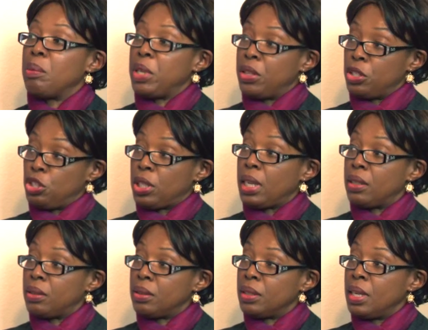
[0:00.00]
them in the
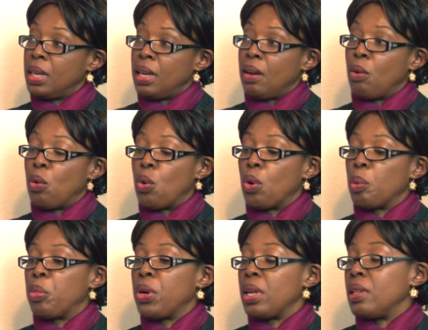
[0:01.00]
jail, or
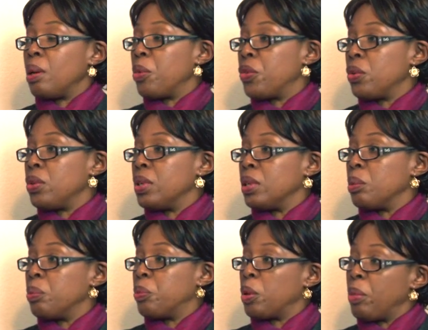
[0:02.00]
putting them through
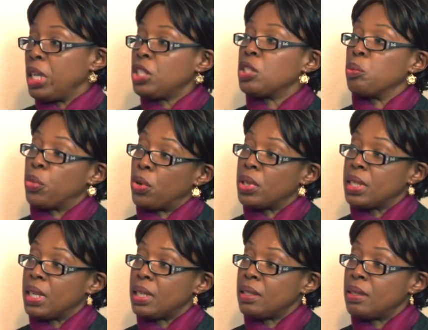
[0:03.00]
the probation
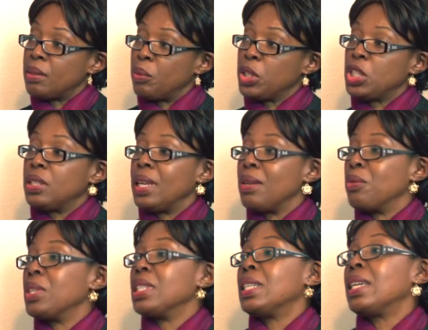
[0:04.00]
process, which they
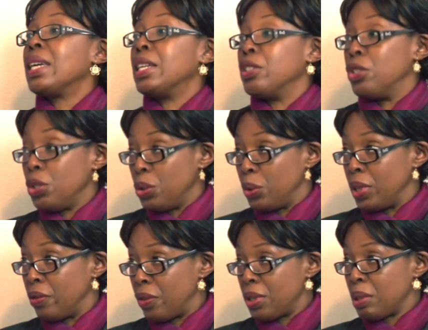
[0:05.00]
really can't do in
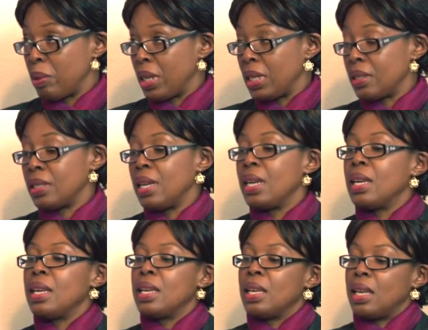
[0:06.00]
the first place,
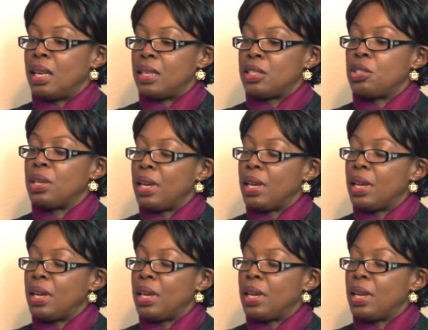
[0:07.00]
is to